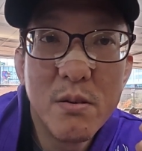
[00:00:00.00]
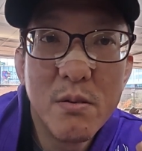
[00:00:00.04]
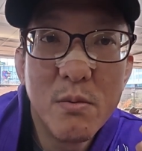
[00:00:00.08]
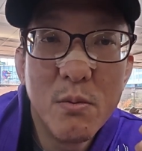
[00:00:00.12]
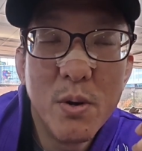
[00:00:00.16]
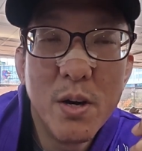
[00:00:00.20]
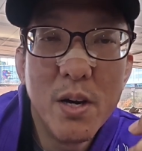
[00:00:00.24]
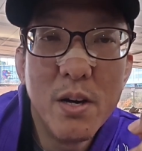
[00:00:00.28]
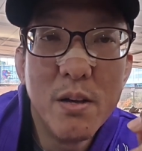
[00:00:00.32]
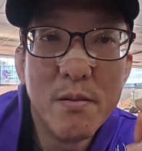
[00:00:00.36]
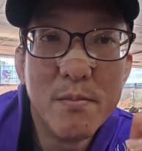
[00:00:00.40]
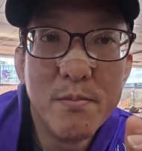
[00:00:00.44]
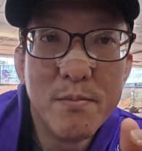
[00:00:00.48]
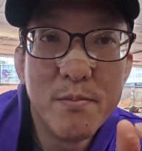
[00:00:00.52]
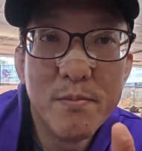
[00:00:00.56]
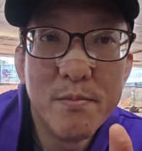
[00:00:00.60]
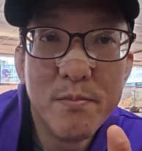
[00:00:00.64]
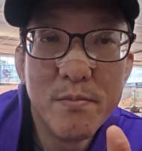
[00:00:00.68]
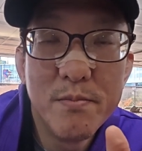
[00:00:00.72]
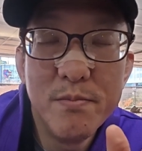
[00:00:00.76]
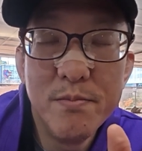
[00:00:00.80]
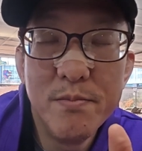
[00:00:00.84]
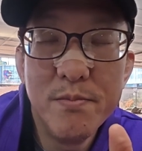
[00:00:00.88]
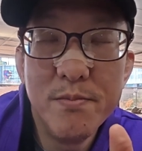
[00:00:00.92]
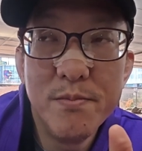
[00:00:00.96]
Well,
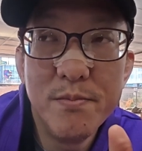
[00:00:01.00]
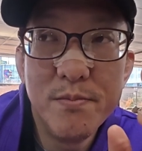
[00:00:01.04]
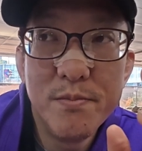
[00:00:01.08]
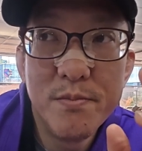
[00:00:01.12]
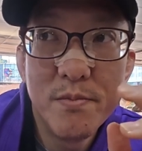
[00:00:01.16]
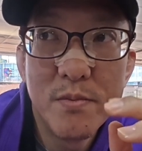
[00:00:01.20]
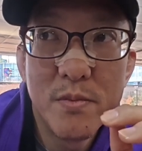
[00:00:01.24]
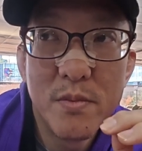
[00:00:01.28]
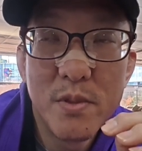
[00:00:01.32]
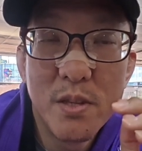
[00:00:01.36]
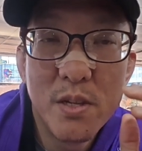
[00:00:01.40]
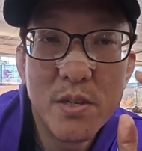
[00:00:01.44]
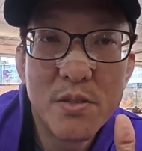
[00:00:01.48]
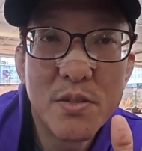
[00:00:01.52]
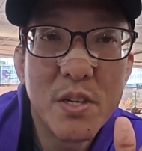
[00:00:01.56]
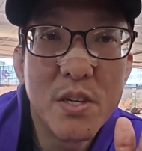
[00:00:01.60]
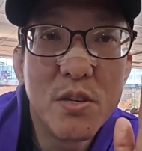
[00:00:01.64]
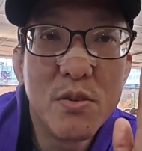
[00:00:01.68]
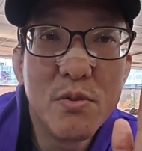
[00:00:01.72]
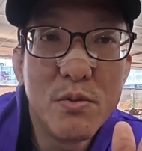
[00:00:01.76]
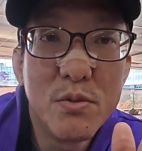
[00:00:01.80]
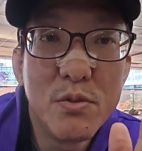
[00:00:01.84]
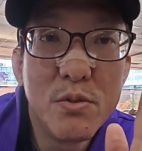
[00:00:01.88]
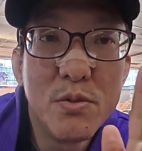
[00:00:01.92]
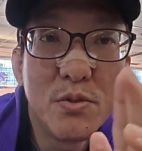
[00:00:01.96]
let's say
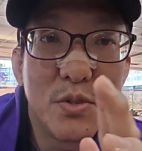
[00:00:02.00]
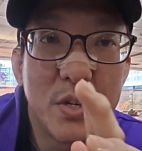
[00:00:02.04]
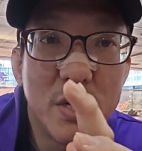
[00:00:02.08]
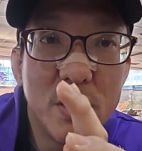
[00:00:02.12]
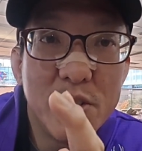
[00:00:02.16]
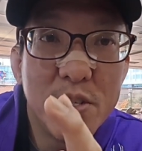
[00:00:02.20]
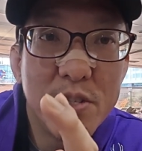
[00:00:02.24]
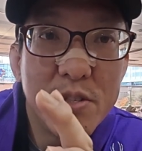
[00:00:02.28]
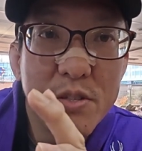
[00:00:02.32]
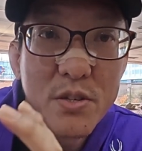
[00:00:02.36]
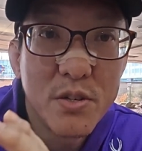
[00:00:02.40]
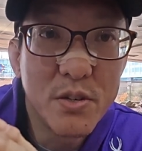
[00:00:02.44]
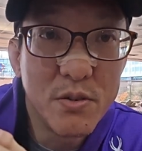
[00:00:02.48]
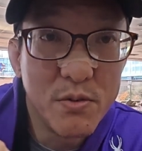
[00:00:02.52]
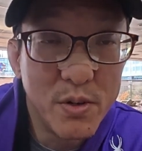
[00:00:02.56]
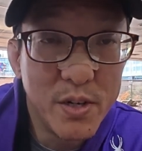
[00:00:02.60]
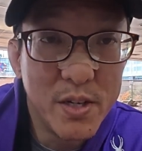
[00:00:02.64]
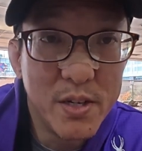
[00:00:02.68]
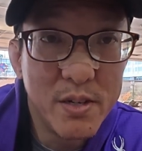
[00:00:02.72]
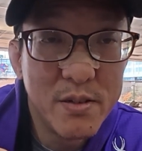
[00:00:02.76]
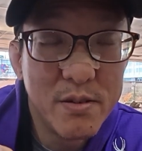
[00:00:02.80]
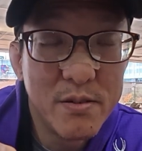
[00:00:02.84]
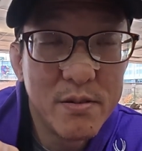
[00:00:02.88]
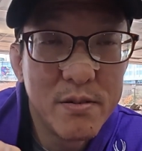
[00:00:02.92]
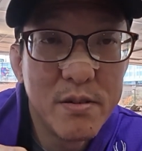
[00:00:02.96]
you do change it to
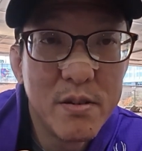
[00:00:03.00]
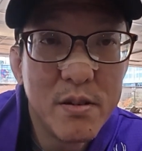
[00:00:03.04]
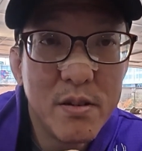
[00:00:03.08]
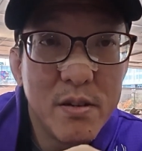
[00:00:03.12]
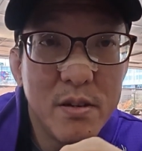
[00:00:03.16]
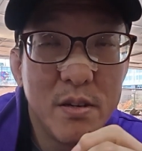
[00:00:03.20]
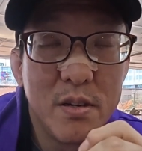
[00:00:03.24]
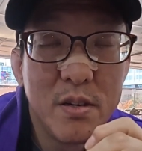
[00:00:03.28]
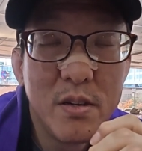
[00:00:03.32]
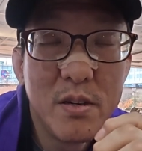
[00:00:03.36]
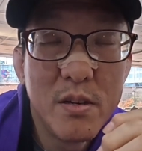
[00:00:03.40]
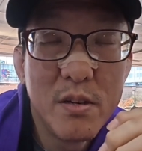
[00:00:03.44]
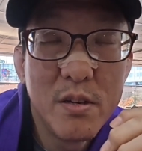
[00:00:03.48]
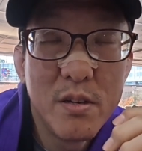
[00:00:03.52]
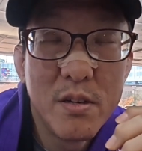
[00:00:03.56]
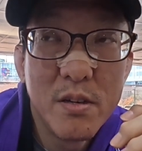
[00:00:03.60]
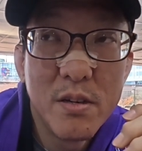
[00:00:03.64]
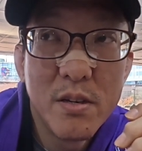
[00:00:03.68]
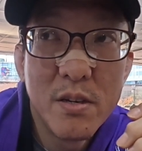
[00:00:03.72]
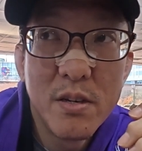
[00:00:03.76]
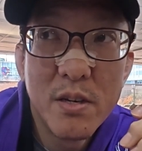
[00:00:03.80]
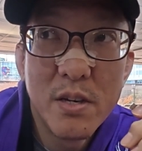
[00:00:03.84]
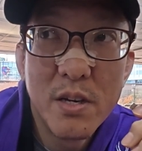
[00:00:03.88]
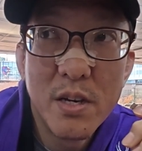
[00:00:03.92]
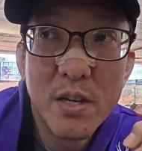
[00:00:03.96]
grit.
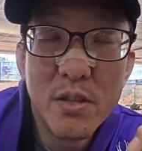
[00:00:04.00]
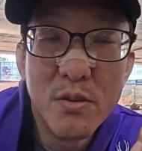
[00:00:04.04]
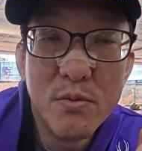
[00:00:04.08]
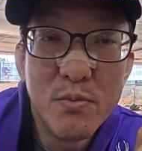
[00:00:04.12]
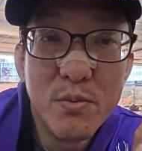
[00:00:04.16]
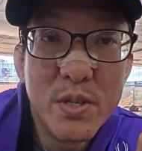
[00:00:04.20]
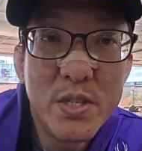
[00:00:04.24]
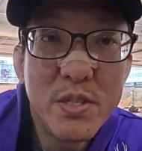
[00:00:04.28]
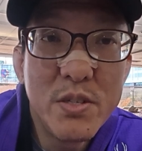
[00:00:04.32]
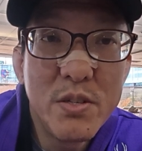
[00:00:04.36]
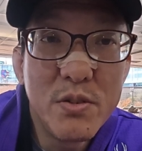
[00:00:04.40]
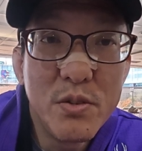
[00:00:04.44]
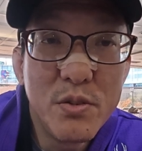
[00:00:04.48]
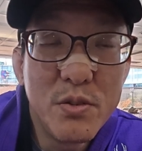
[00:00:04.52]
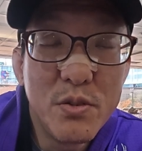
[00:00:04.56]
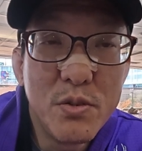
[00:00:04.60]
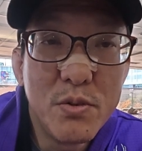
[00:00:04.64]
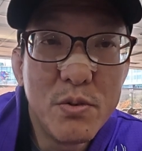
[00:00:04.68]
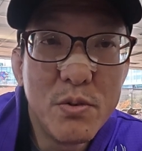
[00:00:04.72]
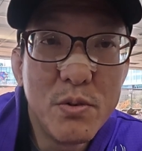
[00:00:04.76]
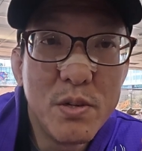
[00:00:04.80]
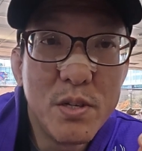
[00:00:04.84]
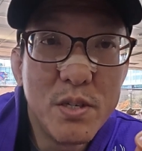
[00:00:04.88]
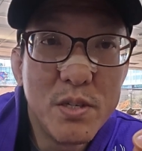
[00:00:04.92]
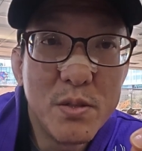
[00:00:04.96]
And the reason you
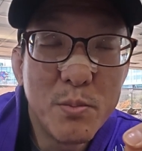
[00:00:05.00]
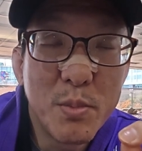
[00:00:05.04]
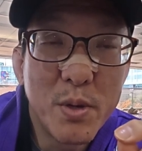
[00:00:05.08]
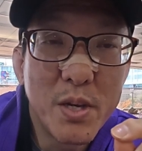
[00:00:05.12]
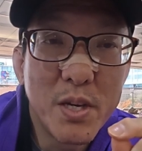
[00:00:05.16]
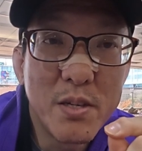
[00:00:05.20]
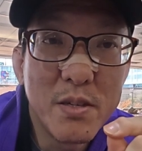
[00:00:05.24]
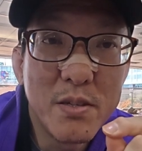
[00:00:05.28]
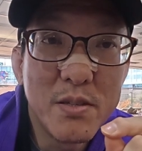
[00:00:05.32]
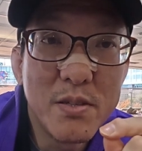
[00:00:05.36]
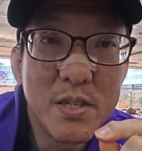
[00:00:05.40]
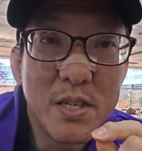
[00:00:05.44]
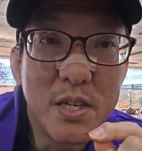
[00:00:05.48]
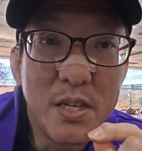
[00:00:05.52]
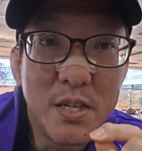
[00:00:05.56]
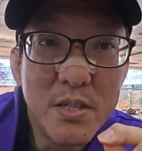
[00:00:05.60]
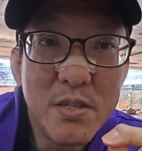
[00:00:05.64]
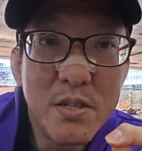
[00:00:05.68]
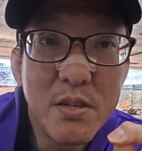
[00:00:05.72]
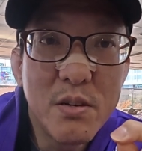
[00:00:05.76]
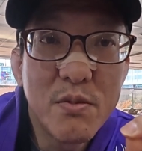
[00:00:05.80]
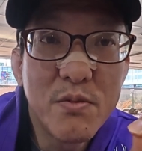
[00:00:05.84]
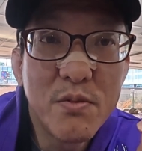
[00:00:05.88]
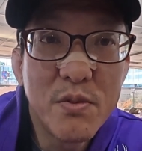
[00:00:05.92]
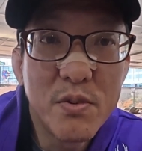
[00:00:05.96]
do it is because it's
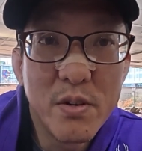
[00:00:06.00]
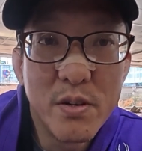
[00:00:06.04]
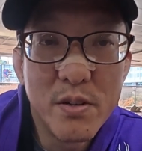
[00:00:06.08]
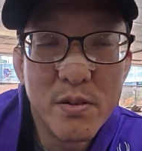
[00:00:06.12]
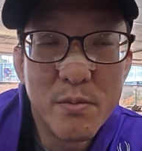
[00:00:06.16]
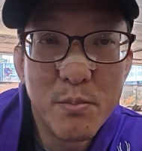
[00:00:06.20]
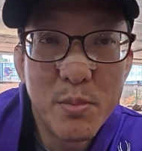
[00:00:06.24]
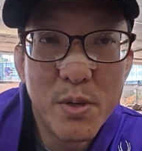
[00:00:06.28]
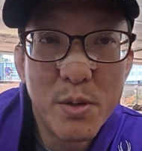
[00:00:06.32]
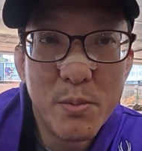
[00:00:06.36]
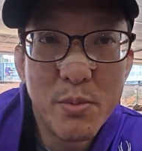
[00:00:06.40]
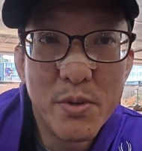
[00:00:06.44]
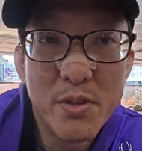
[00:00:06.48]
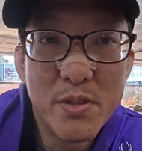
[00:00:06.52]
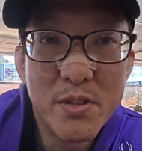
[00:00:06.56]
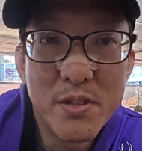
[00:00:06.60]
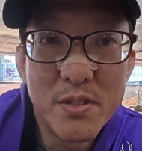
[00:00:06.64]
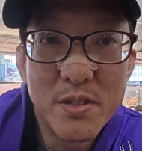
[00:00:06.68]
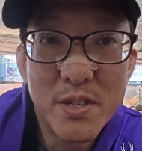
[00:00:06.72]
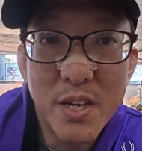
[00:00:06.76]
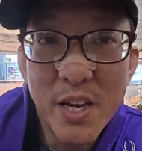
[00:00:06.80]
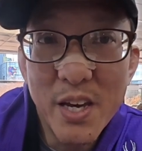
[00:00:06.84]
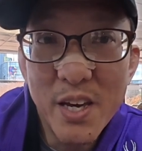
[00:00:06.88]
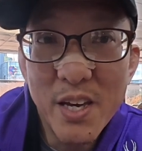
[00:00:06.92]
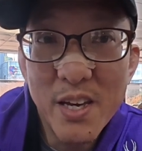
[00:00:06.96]
easier for people to
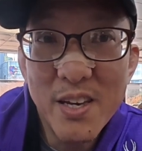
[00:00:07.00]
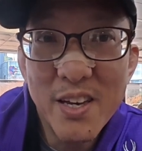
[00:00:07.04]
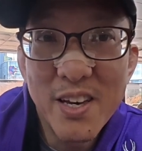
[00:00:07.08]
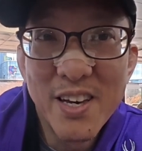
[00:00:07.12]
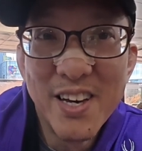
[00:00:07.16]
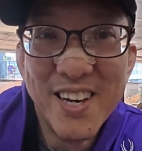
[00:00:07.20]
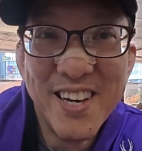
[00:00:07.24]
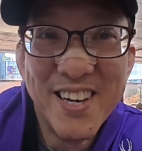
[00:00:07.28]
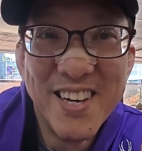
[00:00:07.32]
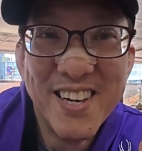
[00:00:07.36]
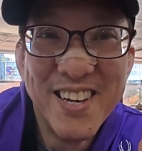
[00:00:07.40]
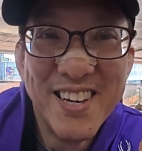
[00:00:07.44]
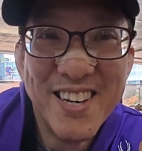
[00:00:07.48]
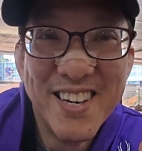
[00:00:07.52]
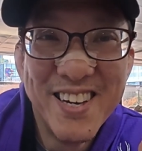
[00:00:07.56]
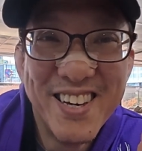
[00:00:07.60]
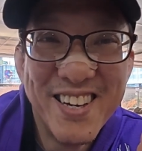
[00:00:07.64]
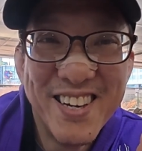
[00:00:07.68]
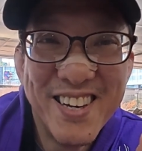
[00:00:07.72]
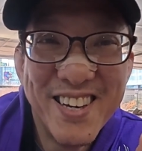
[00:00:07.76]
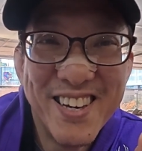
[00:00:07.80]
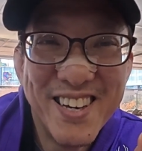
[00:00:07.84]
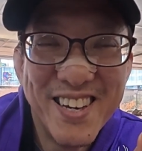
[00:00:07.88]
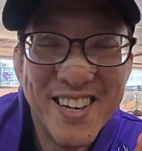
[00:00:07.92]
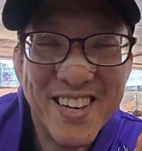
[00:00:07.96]
say.
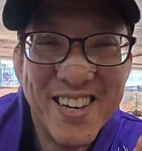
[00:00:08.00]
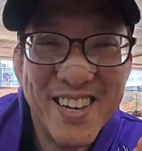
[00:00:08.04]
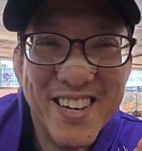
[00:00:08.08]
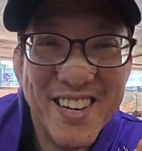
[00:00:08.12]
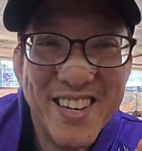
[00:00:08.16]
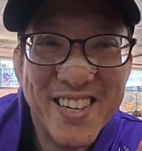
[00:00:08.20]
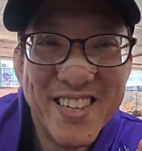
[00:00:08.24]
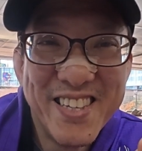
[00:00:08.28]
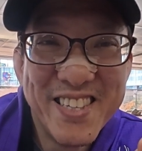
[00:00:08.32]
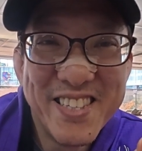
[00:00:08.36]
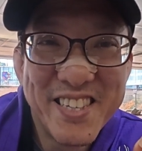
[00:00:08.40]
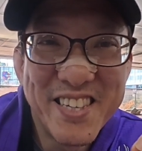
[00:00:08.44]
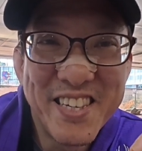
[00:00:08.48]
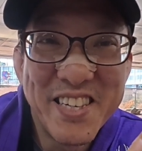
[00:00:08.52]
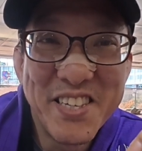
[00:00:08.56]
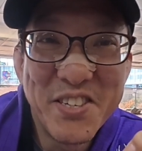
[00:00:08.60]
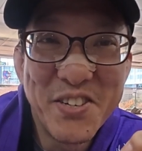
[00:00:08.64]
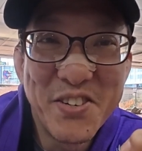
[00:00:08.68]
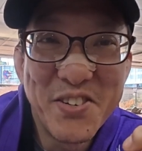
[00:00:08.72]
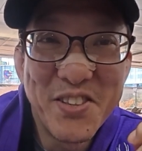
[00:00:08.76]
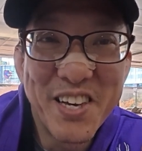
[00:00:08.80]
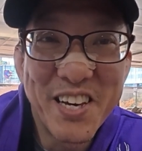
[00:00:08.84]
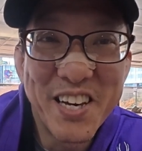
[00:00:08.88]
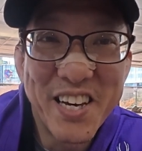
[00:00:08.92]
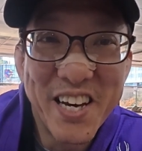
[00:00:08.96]
It's
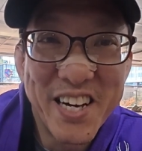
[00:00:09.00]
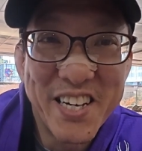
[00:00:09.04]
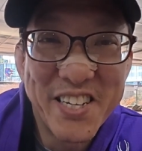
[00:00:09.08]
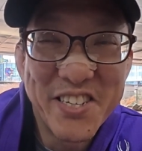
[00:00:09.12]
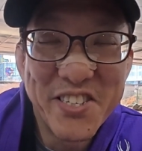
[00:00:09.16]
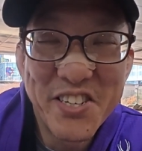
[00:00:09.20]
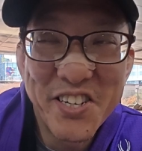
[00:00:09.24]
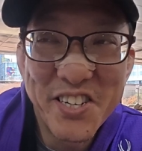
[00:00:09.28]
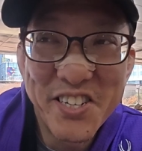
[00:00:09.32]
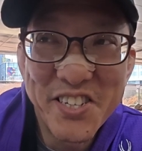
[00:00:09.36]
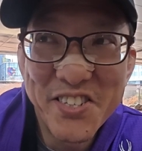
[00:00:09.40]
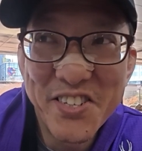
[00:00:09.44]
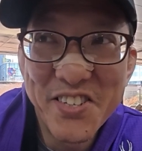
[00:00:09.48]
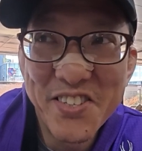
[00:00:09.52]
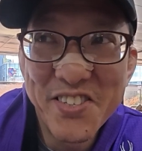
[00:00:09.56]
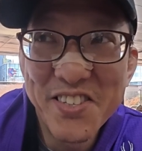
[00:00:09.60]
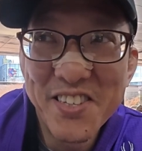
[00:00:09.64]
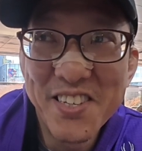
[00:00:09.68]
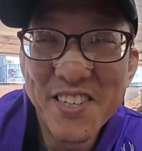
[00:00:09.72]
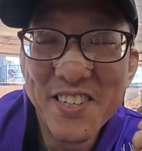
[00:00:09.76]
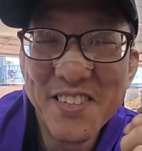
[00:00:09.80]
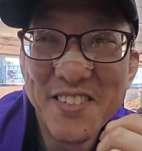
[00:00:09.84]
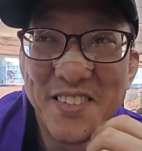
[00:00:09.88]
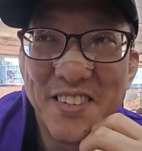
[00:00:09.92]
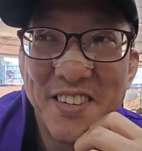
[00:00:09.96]
easier than
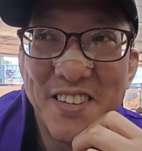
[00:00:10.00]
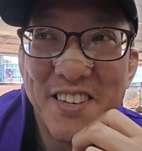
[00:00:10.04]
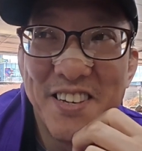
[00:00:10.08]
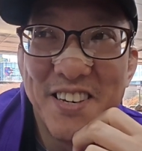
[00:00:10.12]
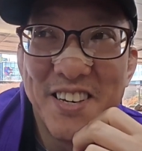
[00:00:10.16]
conscientiousness.